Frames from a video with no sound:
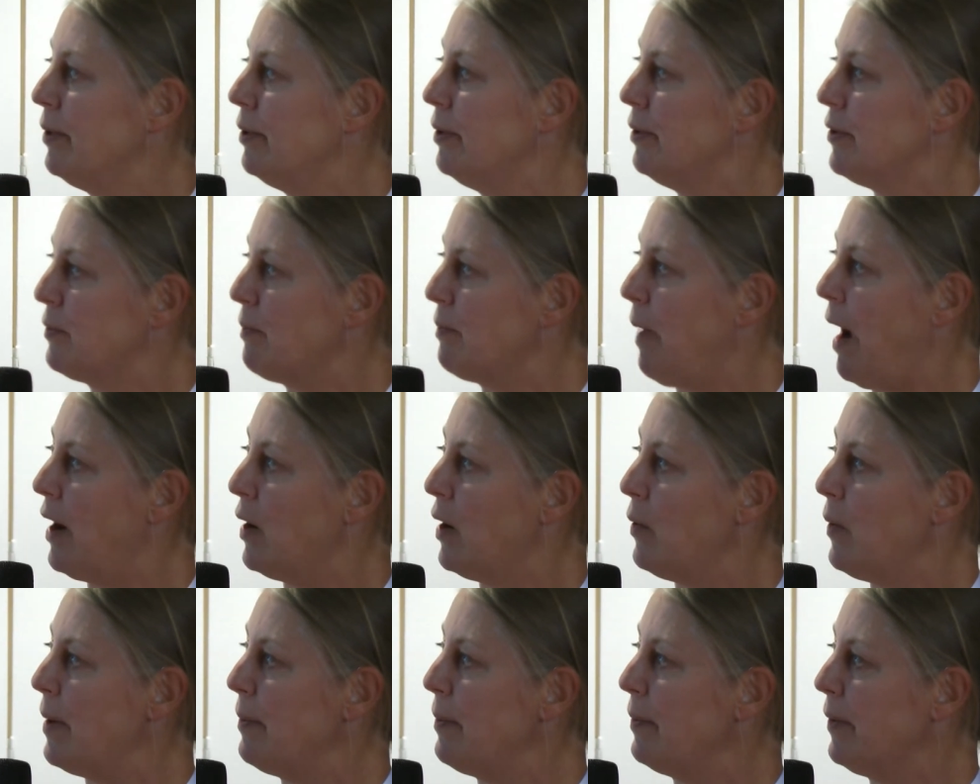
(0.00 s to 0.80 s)

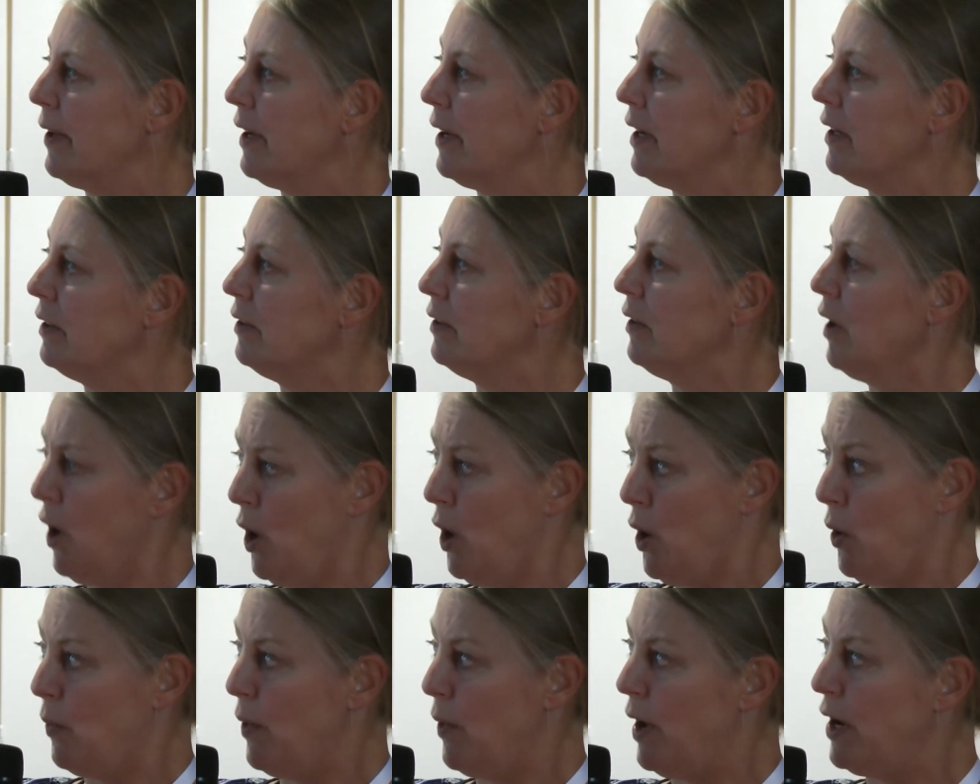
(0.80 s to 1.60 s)
spider web thing,
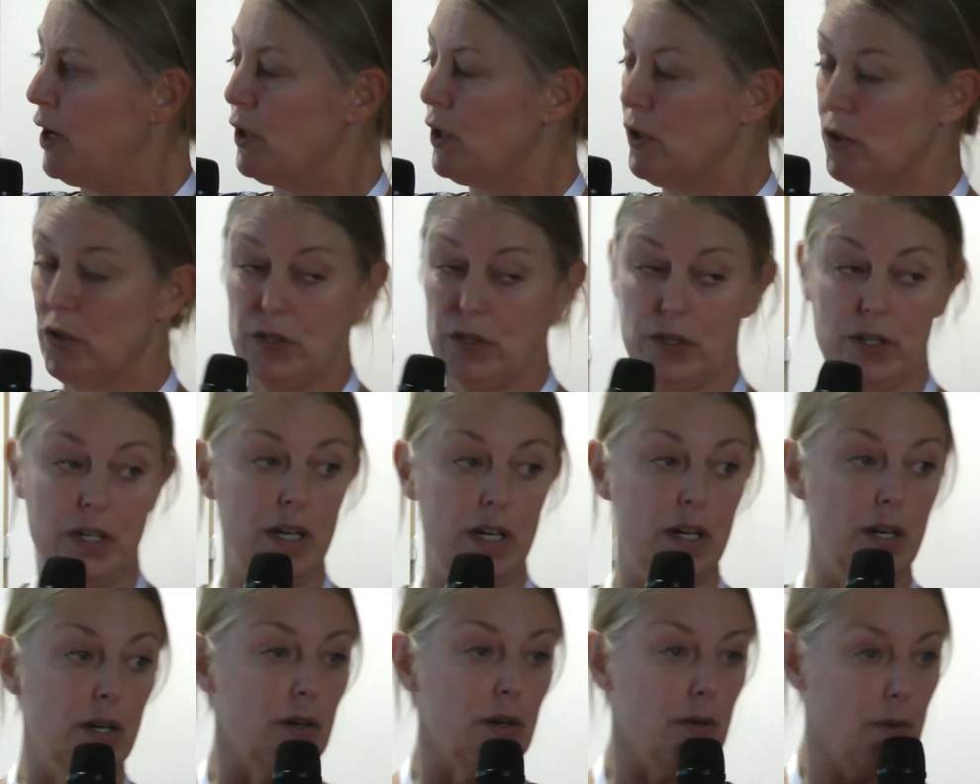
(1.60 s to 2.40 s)
where you can
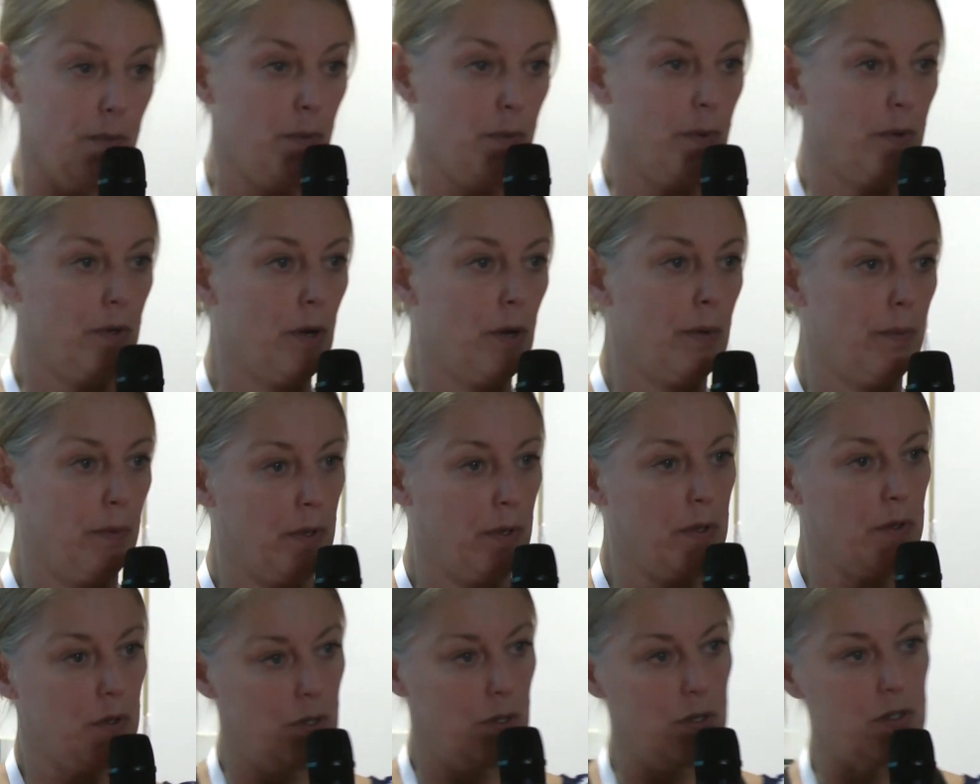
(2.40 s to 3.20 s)
see,
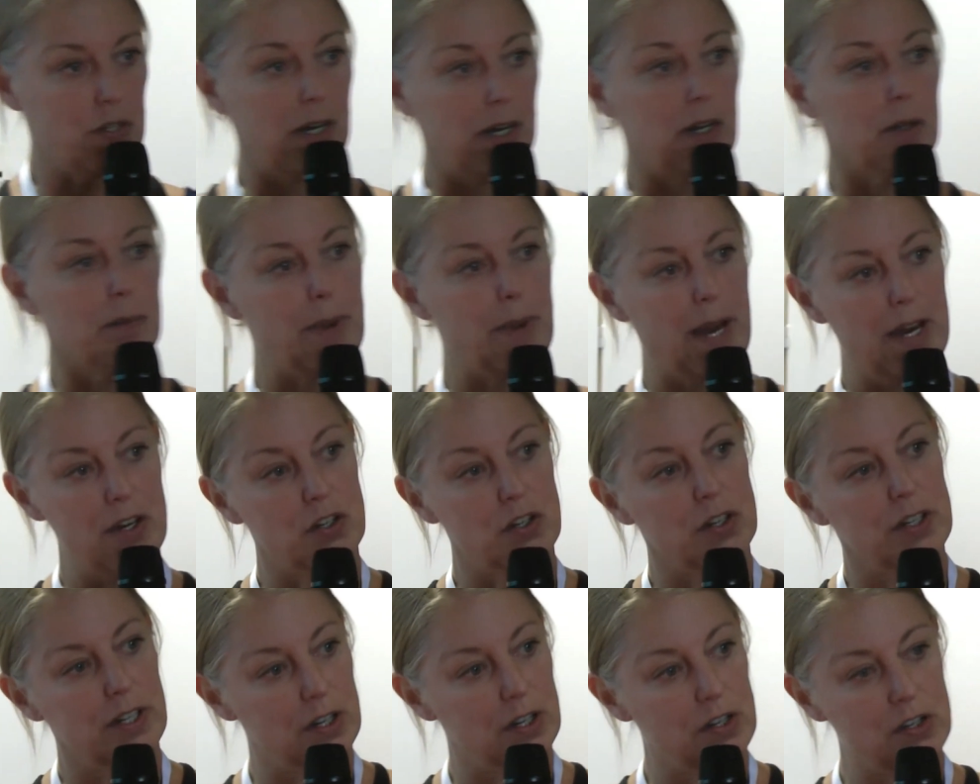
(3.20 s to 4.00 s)
the single
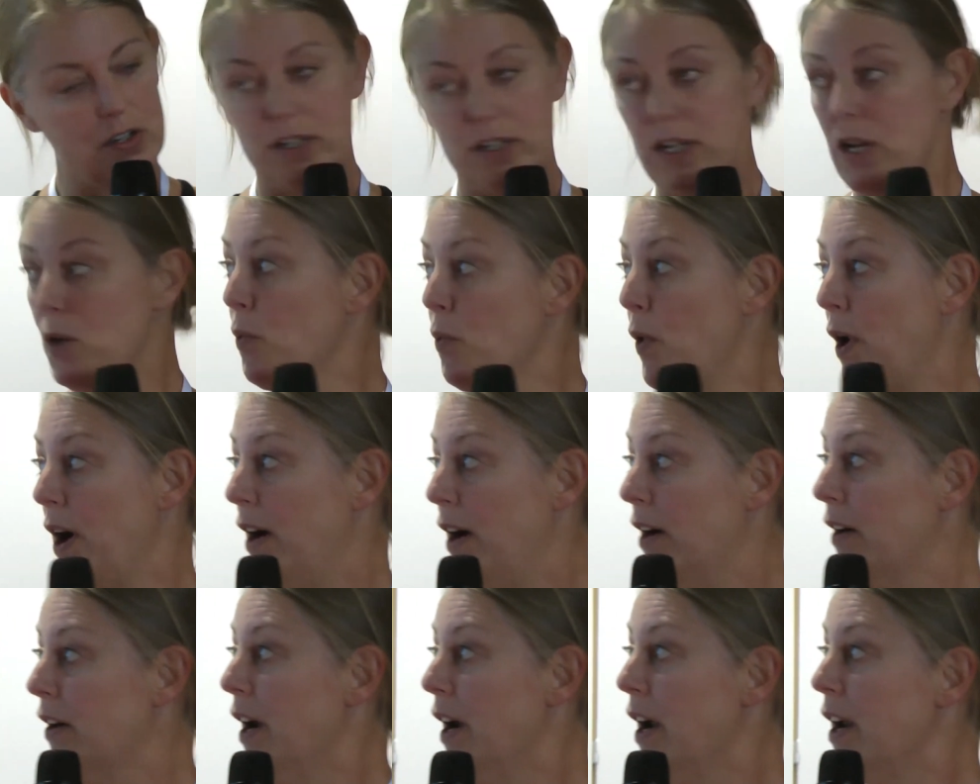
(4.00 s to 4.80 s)
patient can see
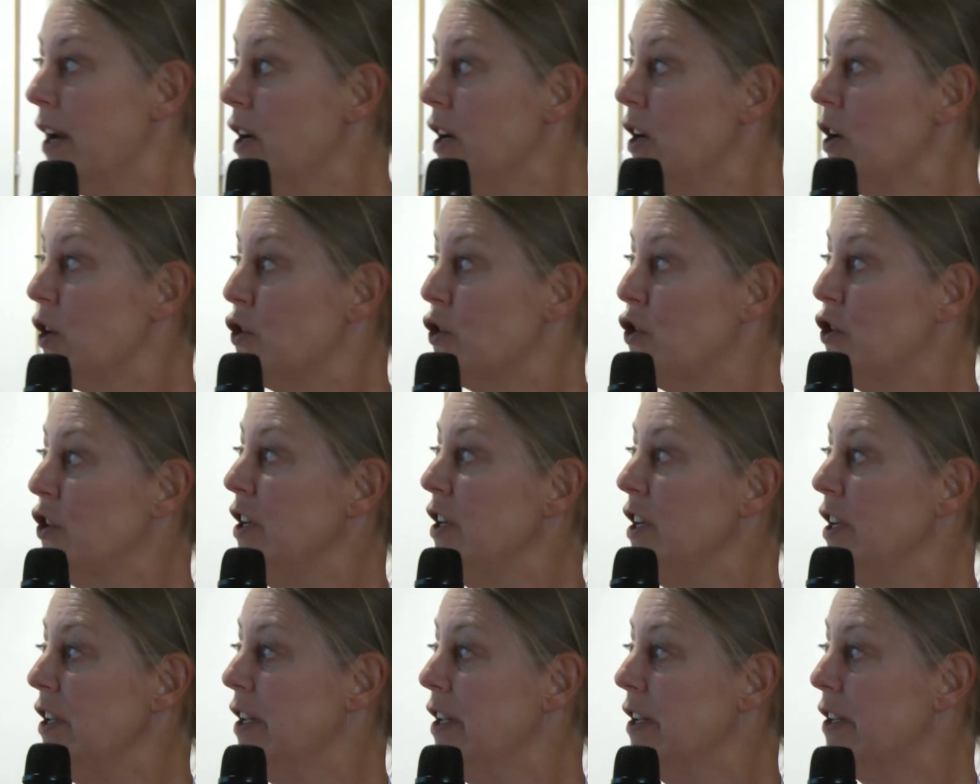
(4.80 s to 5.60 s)
where he or she
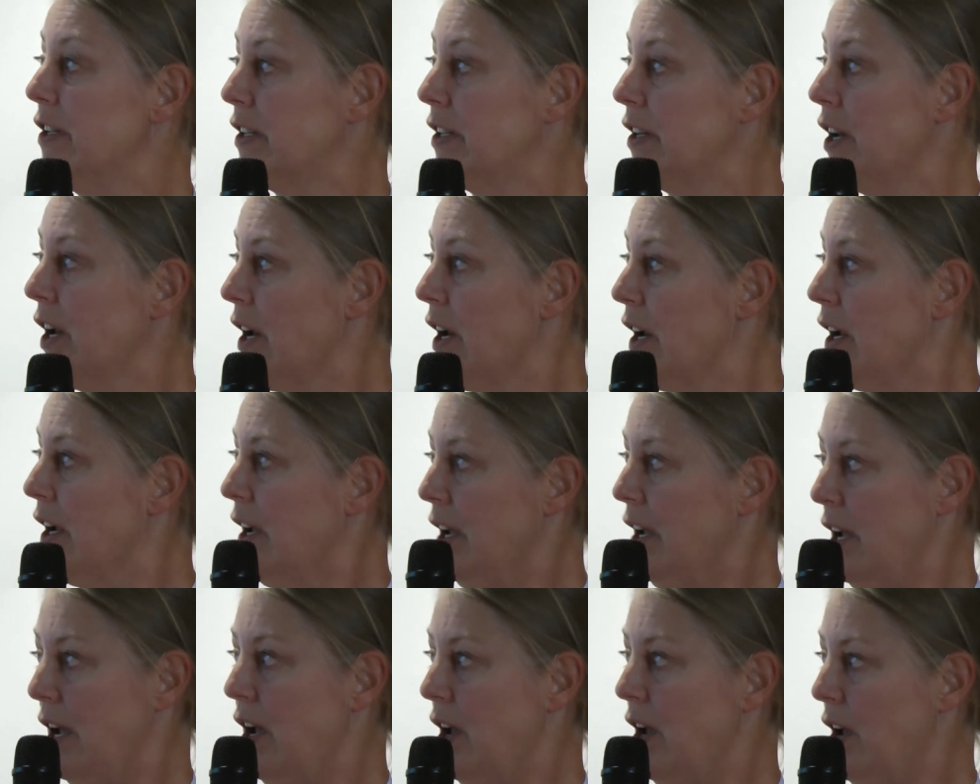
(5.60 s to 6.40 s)
is.
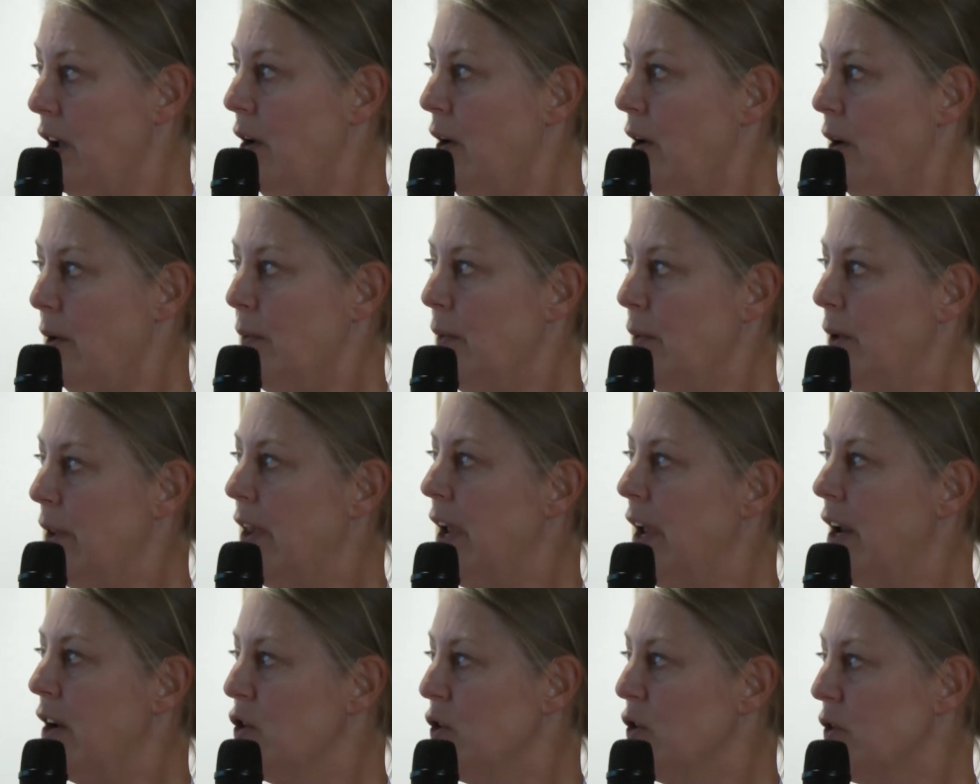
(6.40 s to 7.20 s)

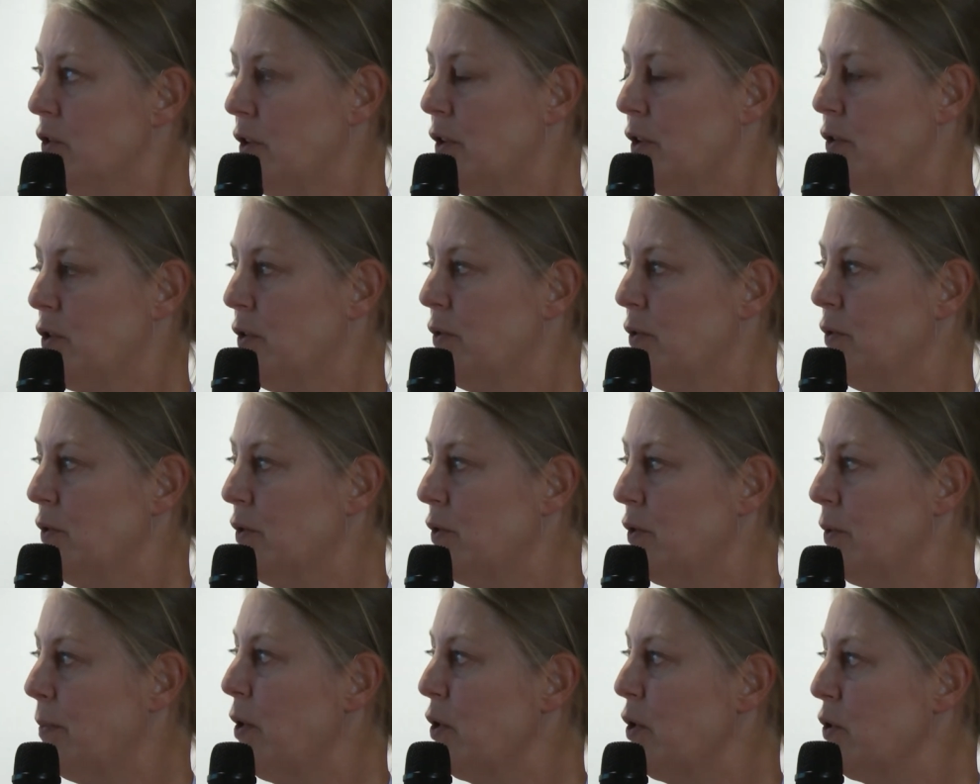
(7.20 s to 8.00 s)
They
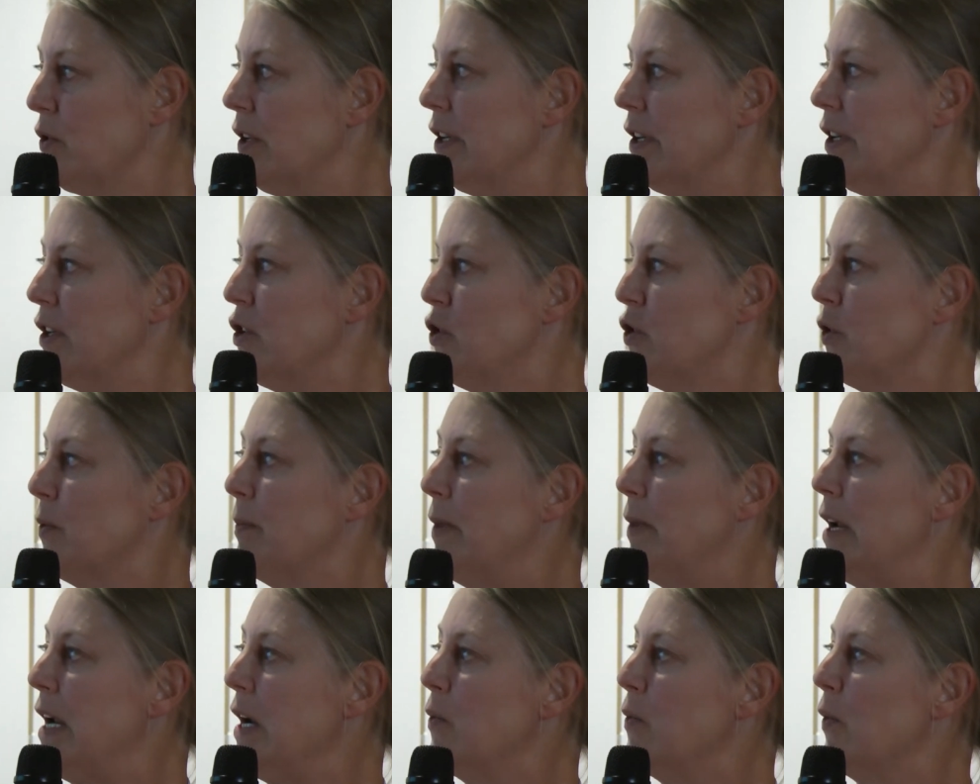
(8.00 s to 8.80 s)
supposedly should
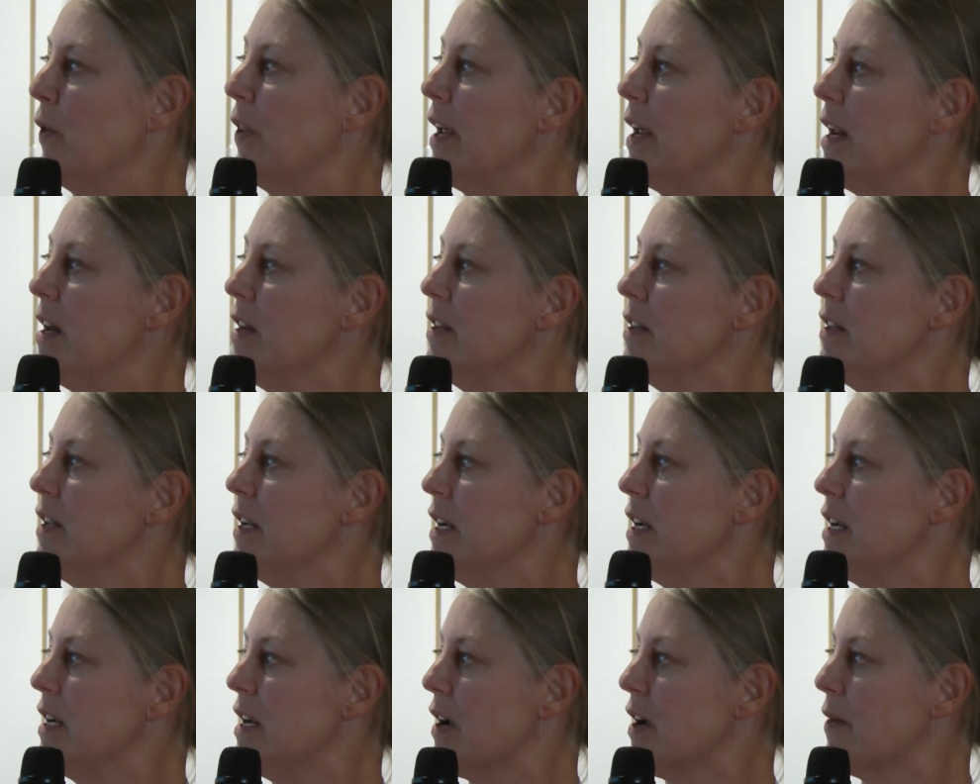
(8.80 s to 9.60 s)
be within
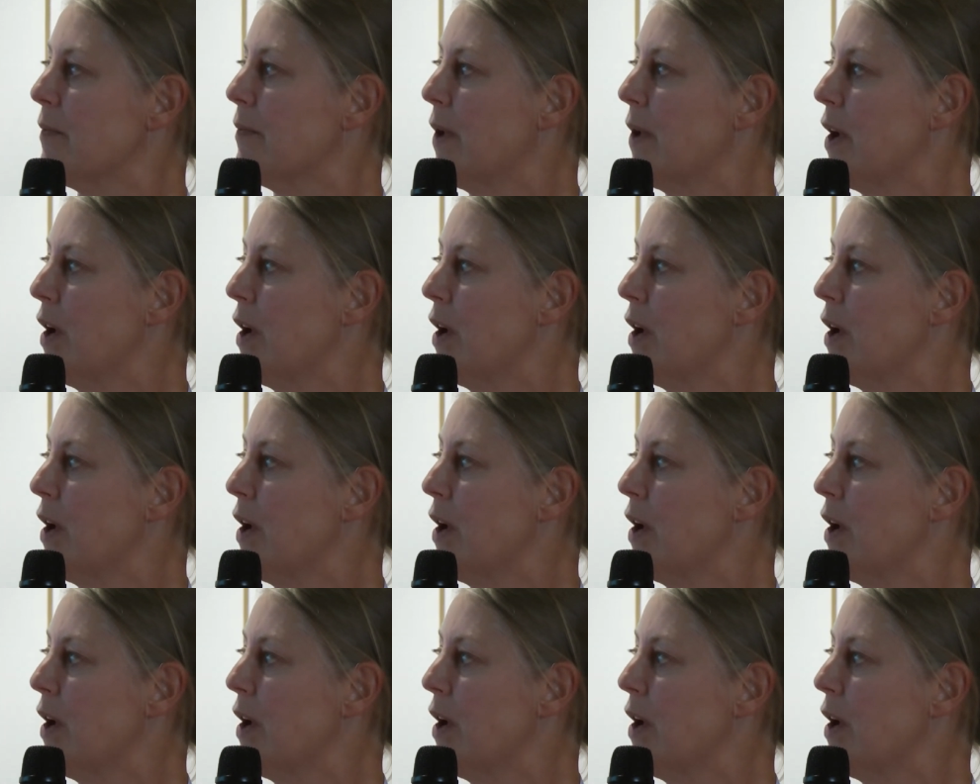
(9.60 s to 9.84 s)
the